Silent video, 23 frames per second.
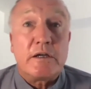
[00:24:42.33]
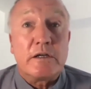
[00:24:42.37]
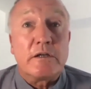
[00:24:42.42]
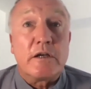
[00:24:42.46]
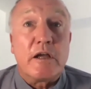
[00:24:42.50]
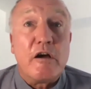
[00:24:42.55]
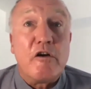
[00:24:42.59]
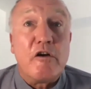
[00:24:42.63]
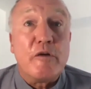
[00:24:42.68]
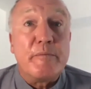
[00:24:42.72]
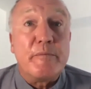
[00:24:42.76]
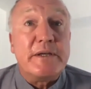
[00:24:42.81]
and
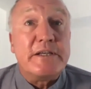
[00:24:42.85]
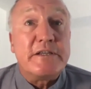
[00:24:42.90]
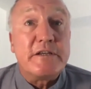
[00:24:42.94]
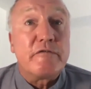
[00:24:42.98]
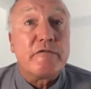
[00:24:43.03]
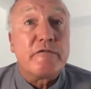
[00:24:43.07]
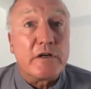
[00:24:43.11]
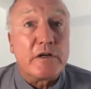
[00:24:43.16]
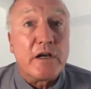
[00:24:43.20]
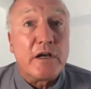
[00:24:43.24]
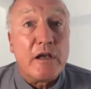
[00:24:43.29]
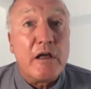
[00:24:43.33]
go home in
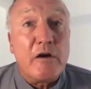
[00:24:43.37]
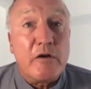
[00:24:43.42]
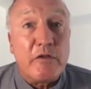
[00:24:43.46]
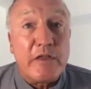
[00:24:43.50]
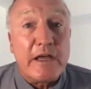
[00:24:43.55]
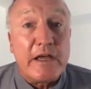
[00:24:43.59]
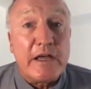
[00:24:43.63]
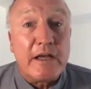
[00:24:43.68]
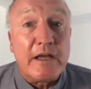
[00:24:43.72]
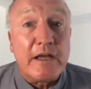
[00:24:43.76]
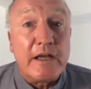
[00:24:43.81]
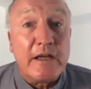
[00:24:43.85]
different
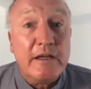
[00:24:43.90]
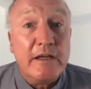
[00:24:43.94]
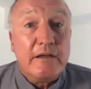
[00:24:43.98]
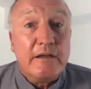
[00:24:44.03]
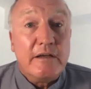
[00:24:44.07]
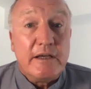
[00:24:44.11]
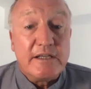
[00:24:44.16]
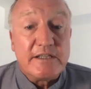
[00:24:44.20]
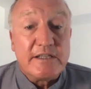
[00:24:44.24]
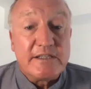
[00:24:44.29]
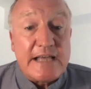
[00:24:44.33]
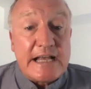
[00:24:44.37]
clothing
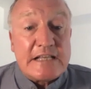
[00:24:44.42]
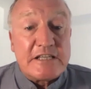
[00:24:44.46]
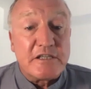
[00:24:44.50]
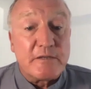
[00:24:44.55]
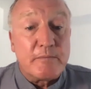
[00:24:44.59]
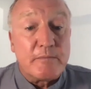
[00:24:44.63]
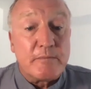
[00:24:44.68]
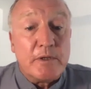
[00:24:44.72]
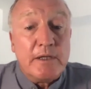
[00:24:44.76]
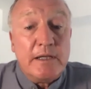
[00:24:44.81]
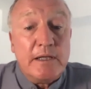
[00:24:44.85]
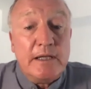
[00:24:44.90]
is
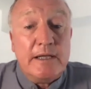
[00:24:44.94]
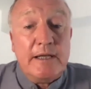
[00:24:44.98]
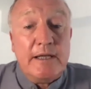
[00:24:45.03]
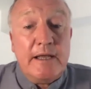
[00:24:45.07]
sensible.